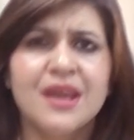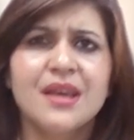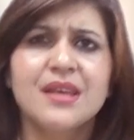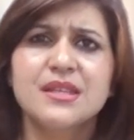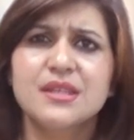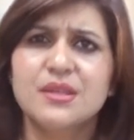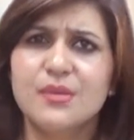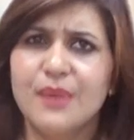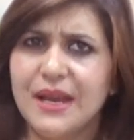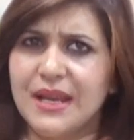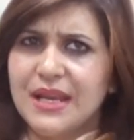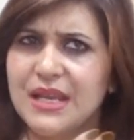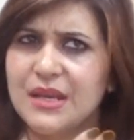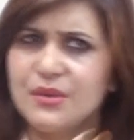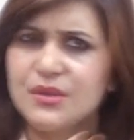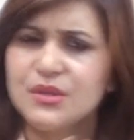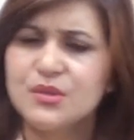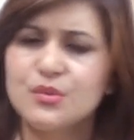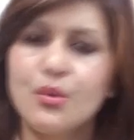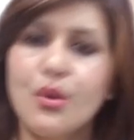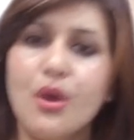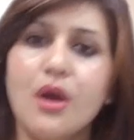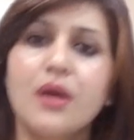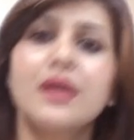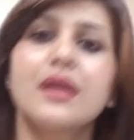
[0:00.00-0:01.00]
So while he was
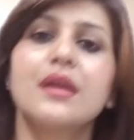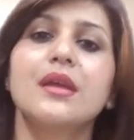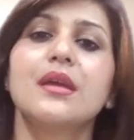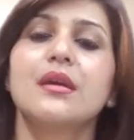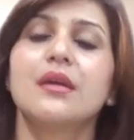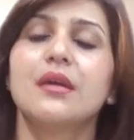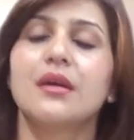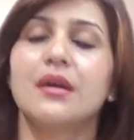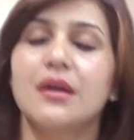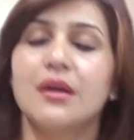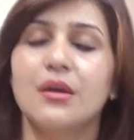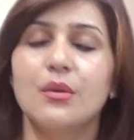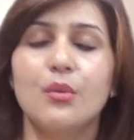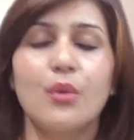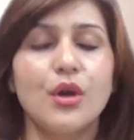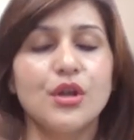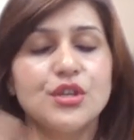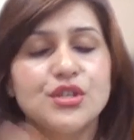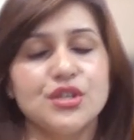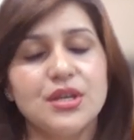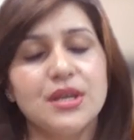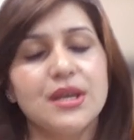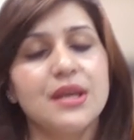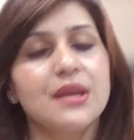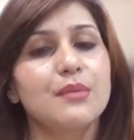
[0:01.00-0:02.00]

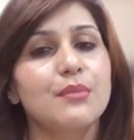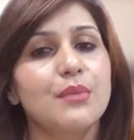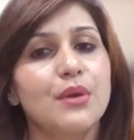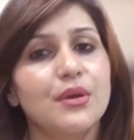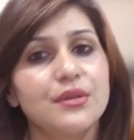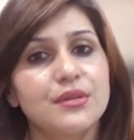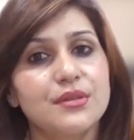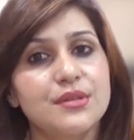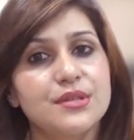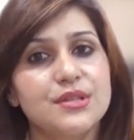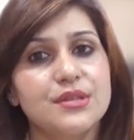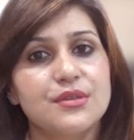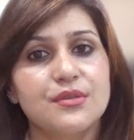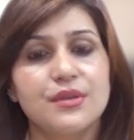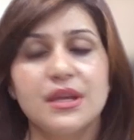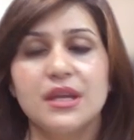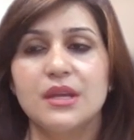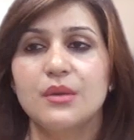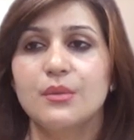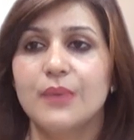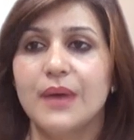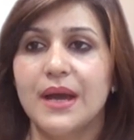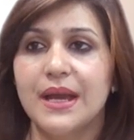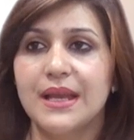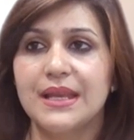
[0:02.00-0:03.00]
watching him on the
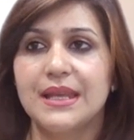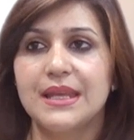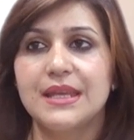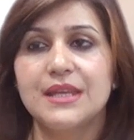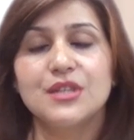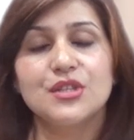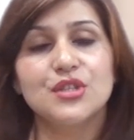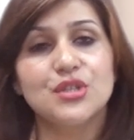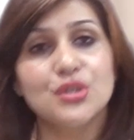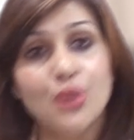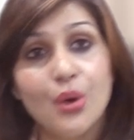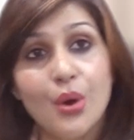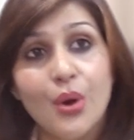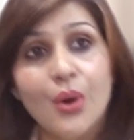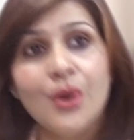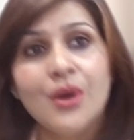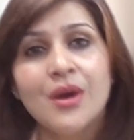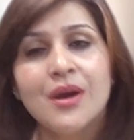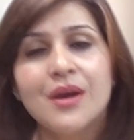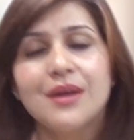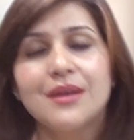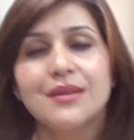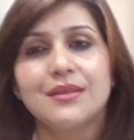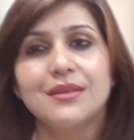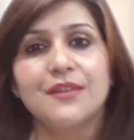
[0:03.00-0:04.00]
screen, while he saw
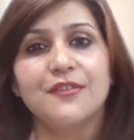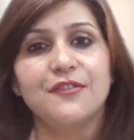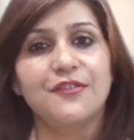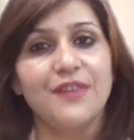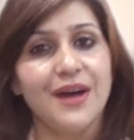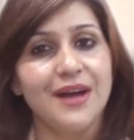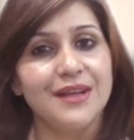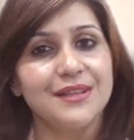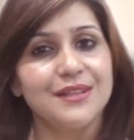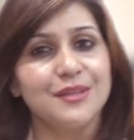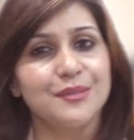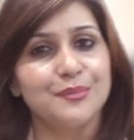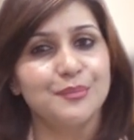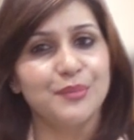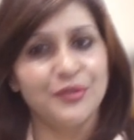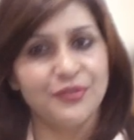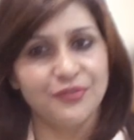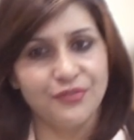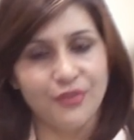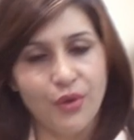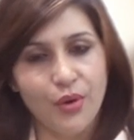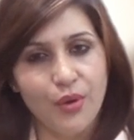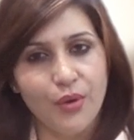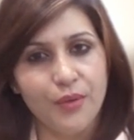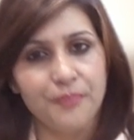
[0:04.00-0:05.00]
the father
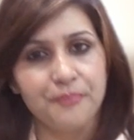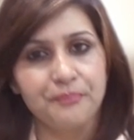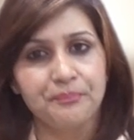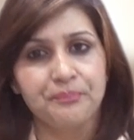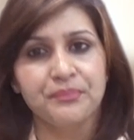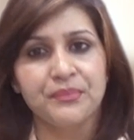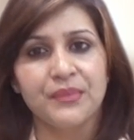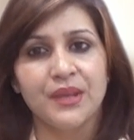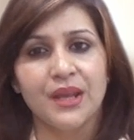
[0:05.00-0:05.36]
perform,